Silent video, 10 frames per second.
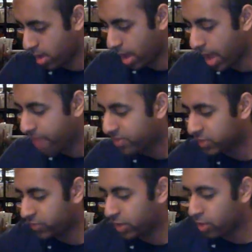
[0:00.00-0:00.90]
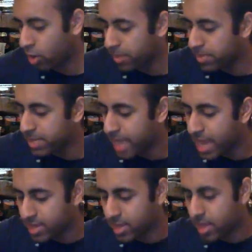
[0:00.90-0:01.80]
I have the Sphero
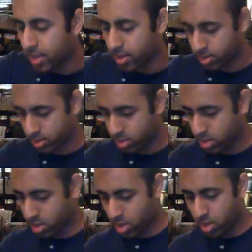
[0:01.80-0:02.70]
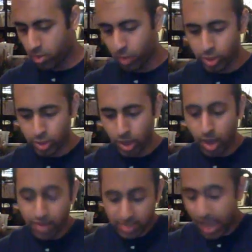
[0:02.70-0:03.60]
BB-8 thing which
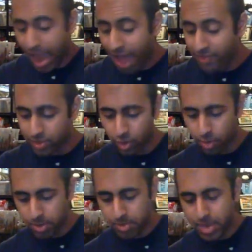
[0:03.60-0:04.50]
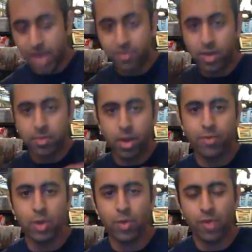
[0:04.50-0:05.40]
obviously I have this Sphero BB-8. and I've done my
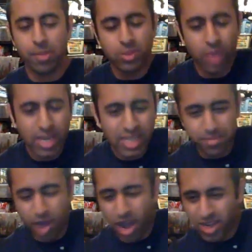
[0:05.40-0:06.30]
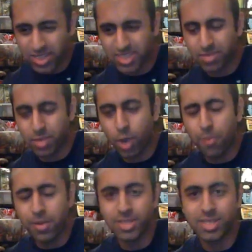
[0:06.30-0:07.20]
review of it, but do I need the box? Let me
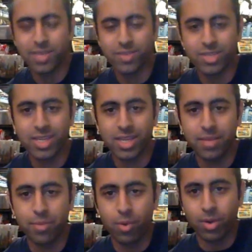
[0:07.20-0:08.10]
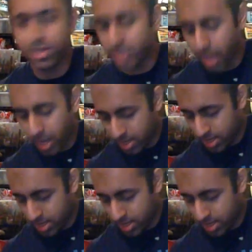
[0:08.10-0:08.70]
open it and see if there's anything important inside.